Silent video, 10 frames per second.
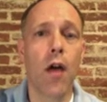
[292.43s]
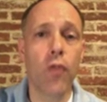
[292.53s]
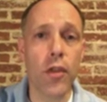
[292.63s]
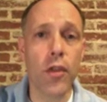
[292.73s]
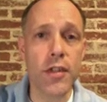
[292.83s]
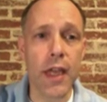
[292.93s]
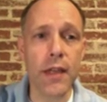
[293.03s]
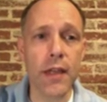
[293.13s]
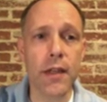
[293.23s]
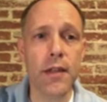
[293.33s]
For the
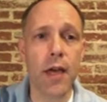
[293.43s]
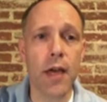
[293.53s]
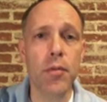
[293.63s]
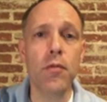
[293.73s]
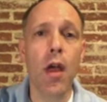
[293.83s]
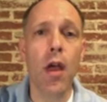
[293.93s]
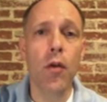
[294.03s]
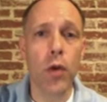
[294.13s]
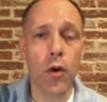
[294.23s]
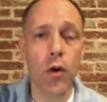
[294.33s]
second example,
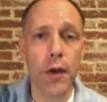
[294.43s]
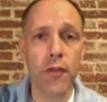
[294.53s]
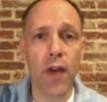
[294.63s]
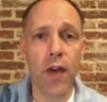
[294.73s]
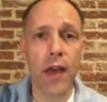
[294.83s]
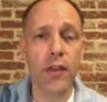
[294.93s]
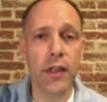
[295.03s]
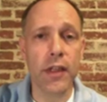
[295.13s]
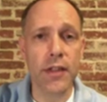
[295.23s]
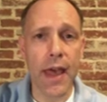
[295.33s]
we're going to find
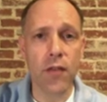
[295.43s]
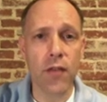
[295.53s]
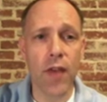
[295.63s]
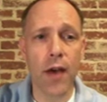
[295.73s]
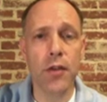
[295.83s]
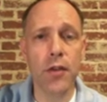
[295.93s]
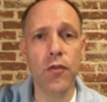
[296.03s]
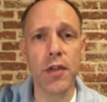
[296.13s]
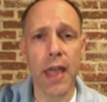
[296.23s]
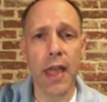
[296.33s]
the exact value
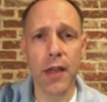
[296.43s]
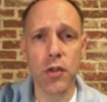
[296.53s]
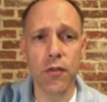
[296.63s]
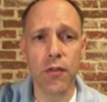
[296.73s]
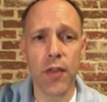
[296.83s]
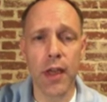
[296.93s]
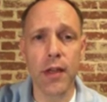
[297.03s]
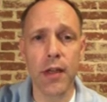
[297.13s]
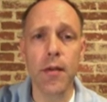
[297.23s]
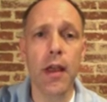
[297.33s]
for tangent of
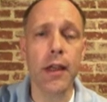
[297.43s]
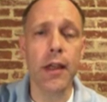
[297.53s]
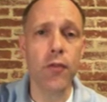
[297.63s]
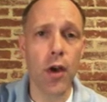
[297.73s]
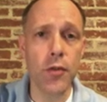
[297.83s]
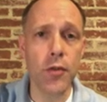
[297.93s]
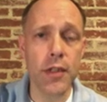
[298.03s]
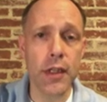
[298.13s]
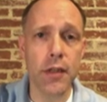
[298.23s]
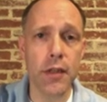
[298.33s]
theta if
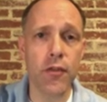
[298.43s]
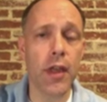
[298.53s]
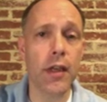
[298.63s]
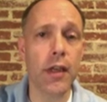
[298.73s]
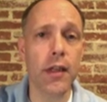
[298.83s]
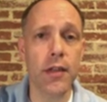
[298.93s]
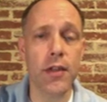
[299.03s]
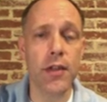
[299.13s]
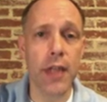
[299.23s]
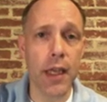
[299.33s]
cosecant of theta
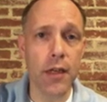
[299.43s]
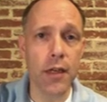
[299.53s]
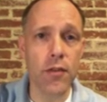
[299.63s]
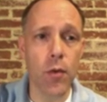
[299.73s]
is the negative